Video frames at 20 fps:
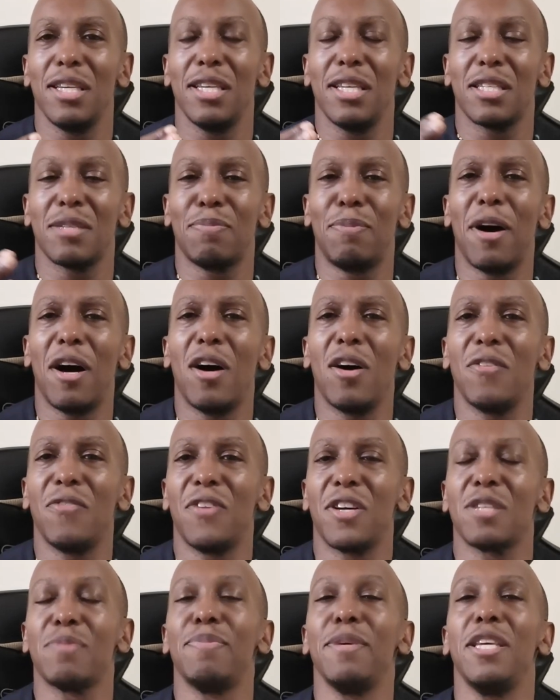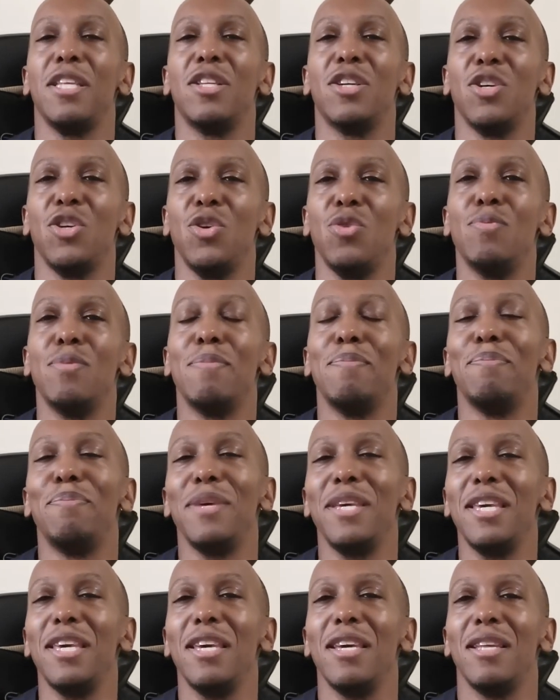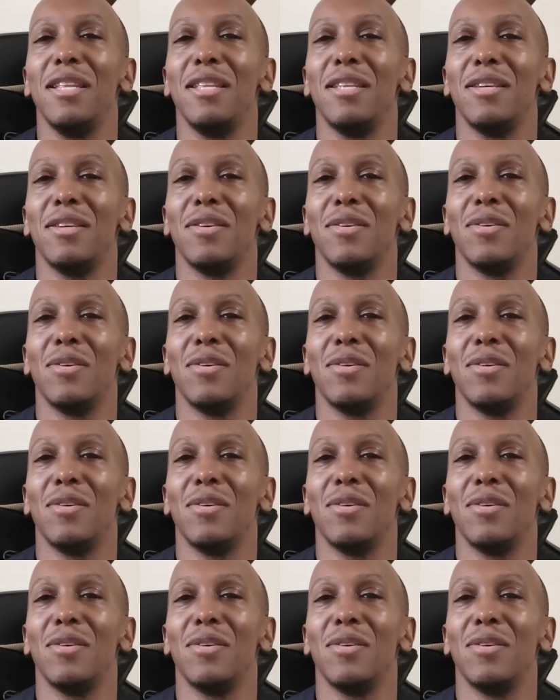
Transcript: It's part of us being a human being.